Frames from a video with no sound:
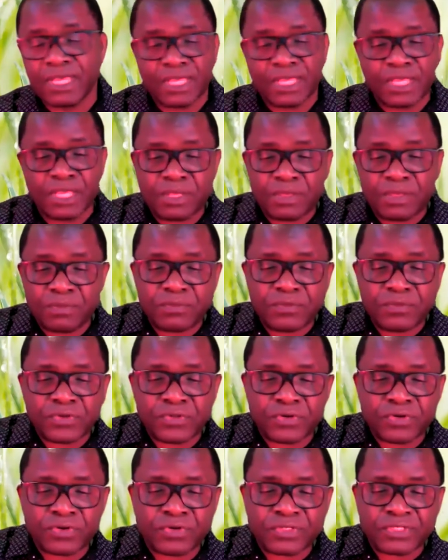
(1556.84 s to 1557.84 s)
If you
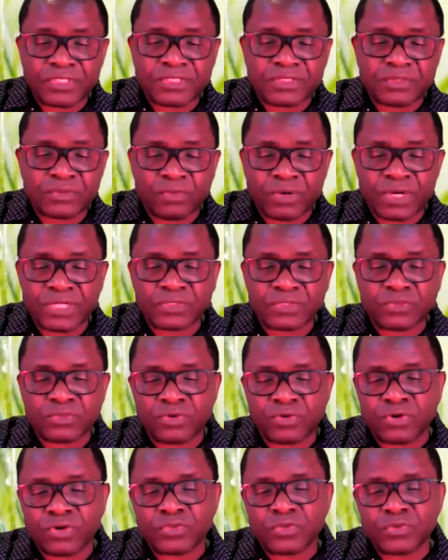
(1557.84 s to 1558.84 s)
don't want to
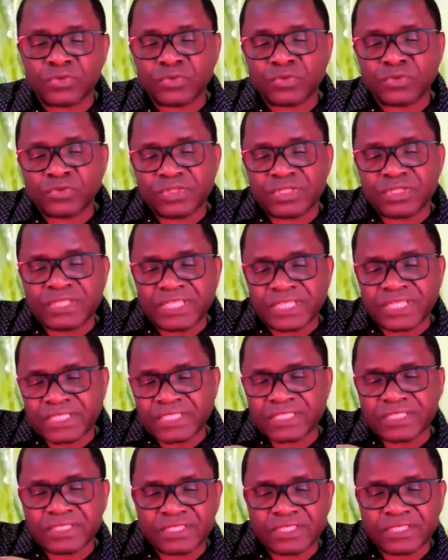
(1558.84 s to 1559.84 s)
go through
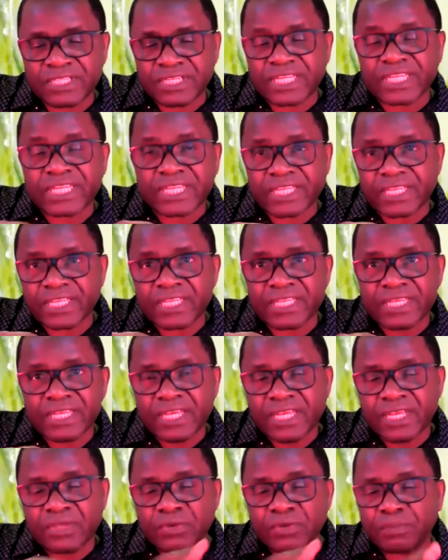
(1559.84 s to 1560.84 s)
these three,
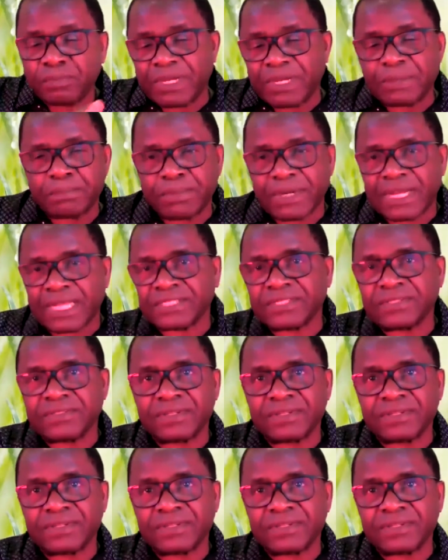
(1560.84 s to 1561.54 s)
you bypass